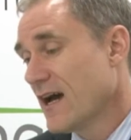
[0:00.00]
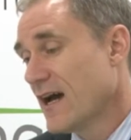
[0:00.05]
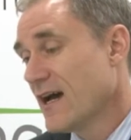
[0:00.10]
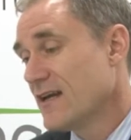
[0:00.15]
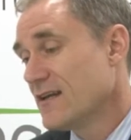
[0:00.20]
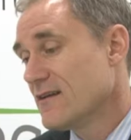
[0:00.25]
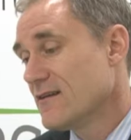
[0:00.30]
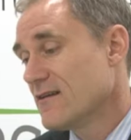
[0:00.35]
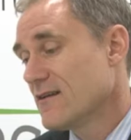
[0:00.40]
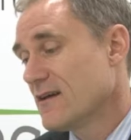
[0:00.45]

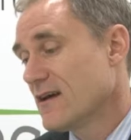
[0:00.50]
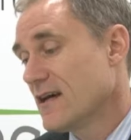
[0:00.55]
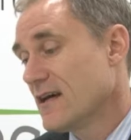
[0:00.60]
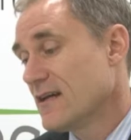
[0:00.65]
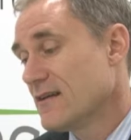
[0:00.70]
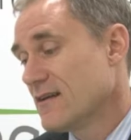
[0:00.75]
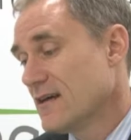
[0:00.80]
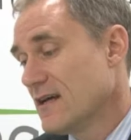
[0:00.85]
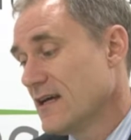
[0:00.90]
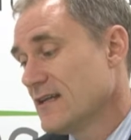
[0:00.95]
And
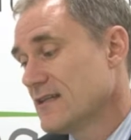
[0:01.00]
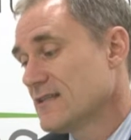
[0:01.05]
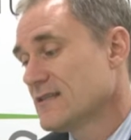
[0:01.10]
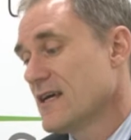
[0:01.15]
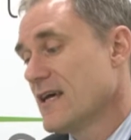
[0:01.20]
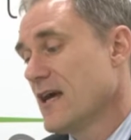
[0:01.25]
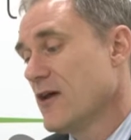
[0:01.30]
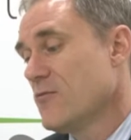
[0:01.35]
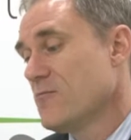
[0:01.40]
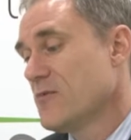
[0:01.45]
as
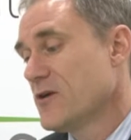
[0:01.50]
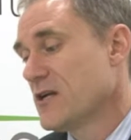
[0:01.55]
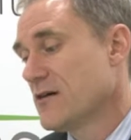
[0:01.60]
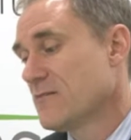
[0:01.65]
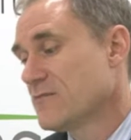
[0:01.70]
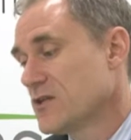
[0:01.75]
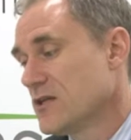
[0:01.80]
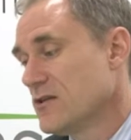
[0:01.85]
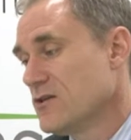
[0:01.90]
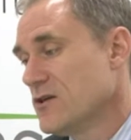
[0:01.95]
they open
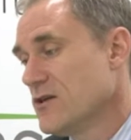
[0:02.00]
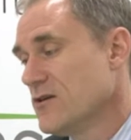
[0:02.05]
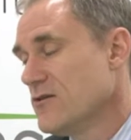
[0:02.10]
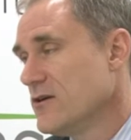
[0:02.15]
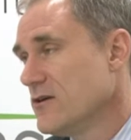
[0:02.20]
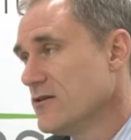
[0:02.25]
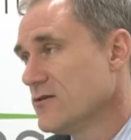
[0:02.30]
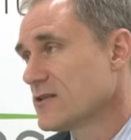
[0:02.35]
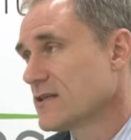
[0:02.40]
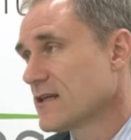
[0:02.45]
up to new
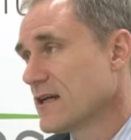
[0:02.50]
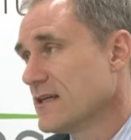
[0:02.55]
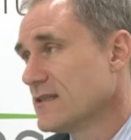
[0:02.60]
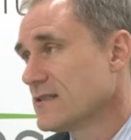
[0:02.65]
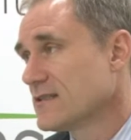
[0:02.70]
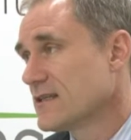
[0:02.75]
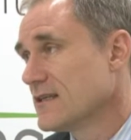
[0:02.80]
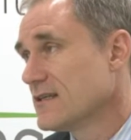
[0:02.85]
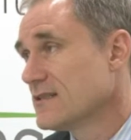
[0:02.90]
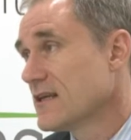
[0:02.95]
use
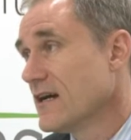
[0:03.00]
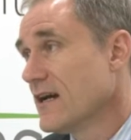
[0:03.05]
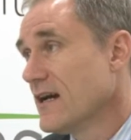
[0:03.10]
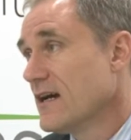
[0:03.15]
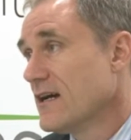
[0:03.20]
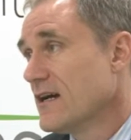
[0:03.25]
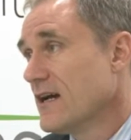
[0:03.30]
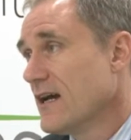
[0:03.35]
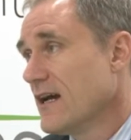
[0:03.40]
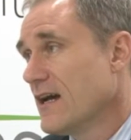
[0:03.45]
cases,
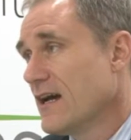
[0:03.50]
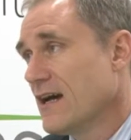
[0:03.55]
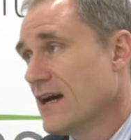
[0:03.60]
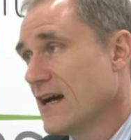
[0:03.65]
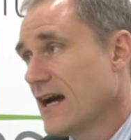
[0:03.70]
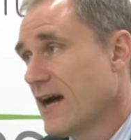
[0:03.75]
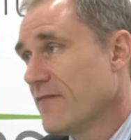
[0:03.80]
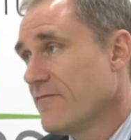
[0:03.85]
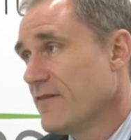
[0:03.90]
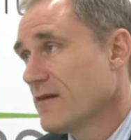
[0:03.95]

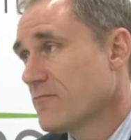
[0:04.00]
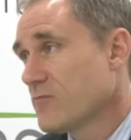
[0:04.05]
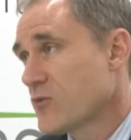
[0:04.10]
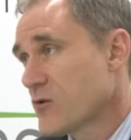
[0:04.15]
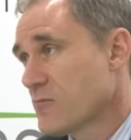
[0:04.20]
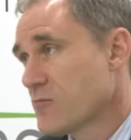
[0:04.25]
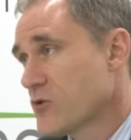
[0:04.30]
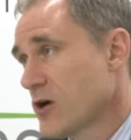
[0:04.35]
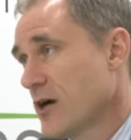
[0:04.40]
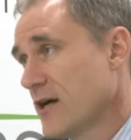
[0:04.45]
having
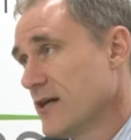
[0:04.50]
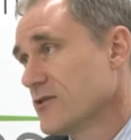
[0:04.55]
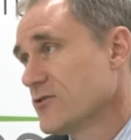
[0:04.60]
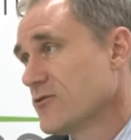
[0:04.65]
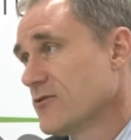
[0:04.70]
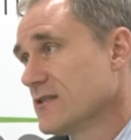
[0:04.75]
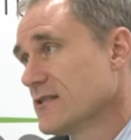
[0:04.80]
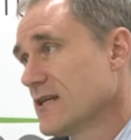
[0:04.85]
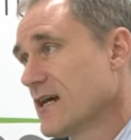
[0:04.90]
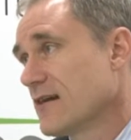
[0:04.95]

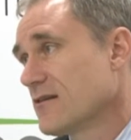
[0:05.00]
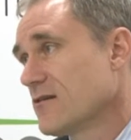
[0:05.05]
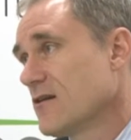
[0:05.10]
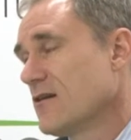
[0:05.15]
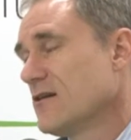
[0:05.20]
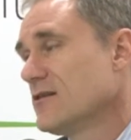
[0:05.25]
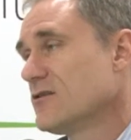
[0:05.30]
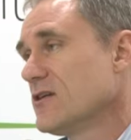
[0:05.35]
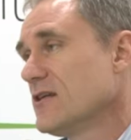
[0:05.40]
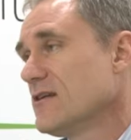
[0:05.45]
proprietary
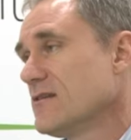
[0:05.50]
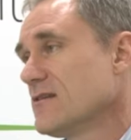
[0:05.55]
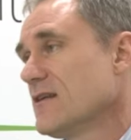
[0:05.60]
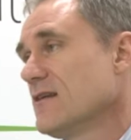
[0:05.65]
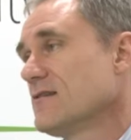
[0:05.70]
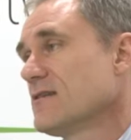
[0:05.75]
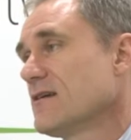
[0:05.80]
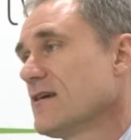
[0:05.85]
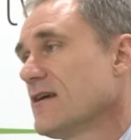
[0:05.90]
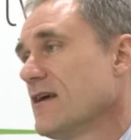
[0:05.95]
technology
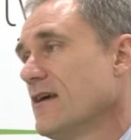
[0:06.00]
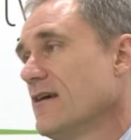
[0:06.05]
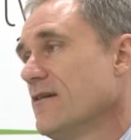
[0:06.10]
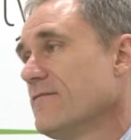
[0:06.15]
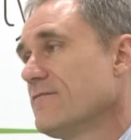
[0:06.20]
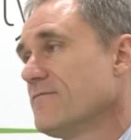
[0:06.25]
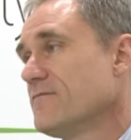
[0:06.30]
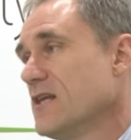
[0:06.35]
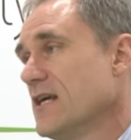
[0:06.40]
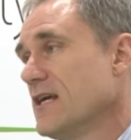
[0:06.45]
doesn't
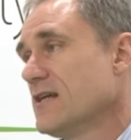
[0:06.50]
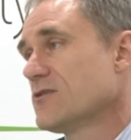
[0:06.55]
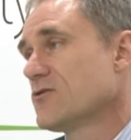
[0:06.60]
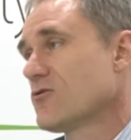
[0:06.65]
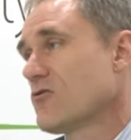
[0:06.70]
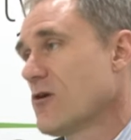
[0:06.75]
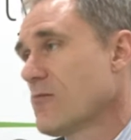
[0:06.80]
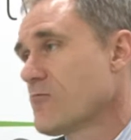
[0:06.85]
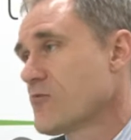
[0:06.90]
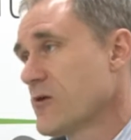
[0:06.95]
give the
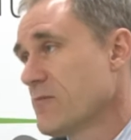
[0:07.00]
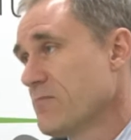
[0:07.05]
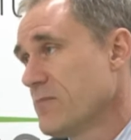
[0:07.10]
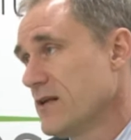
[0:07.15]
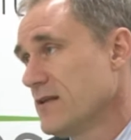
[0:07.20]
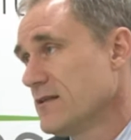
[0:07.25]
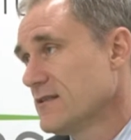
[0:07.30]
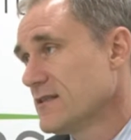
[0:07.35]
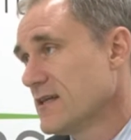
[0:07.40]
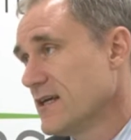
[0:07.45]

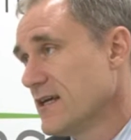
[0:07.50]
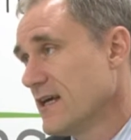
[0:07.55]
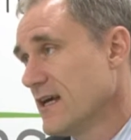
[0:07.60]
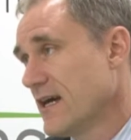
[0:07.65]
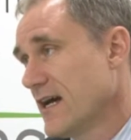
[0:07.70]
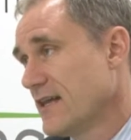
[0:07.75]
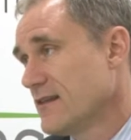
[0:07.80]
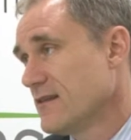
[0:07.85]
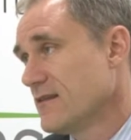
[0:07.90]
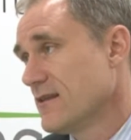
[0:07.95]

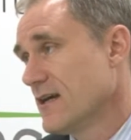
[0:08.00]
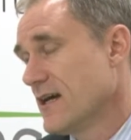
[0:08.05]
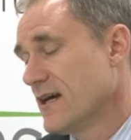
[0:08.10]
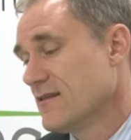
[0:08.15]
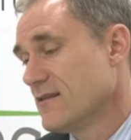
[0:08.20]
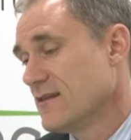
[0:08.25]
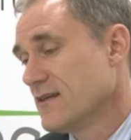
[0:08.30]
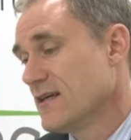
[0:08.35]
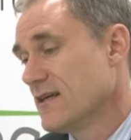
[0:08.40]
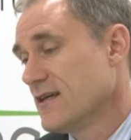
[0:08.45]
interoperability
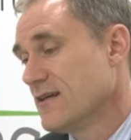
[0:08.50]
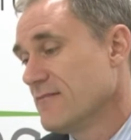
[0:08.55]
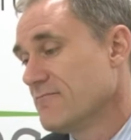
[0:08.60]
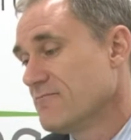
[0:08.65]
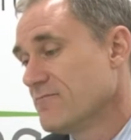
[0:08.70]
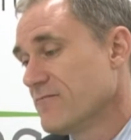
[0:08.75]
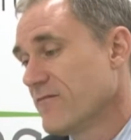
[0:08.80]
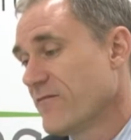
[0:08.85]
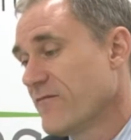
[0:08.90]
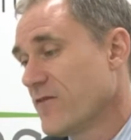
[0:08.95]
and the
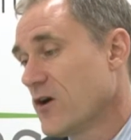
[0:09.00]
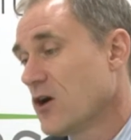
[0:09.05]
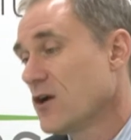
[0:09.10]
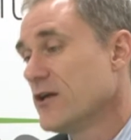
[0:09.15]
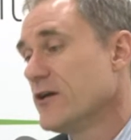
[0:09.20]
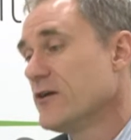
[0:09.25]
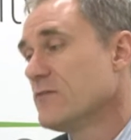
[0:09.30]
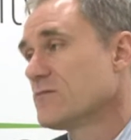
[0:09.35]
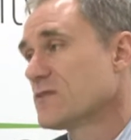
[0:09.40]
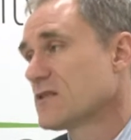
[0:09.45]

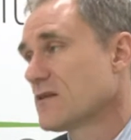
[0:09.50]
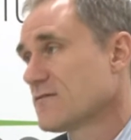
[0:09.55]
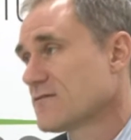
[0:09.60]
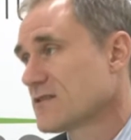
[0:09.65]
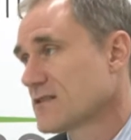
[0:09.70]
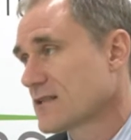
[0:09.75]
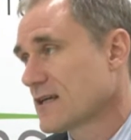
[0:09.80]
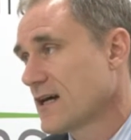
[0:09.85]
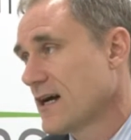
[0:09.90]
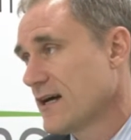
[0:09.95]
volumes of
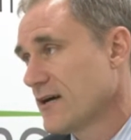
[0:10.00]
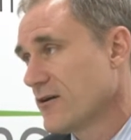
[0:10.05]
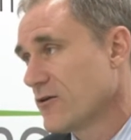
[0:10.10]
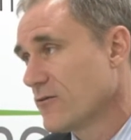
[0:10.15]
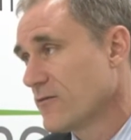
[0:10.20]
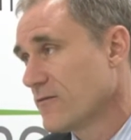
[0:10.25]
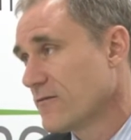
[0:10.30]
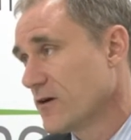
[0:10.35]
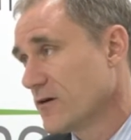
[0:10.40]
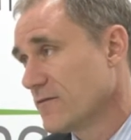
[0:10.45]

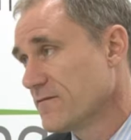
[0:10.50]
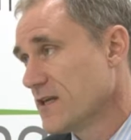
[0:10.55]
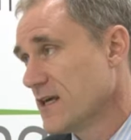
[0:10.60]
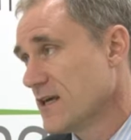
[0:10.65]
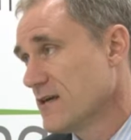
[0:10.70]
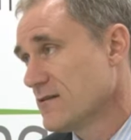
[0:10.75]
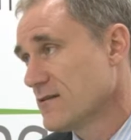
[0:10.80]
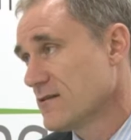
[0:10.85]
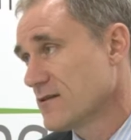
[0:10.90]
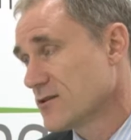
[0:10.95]
scale of
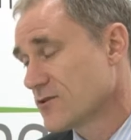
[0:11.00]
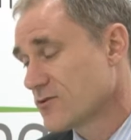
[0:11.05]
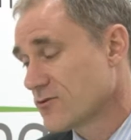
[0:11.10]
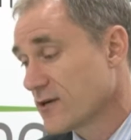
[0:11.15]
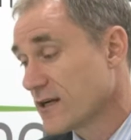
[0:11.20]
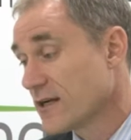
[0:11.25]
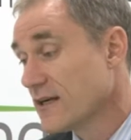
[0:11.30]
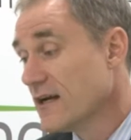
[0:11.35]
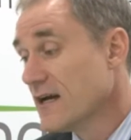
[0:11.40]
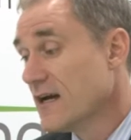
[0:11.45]
the
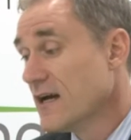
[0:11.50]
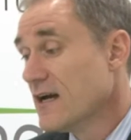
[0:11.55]
industry.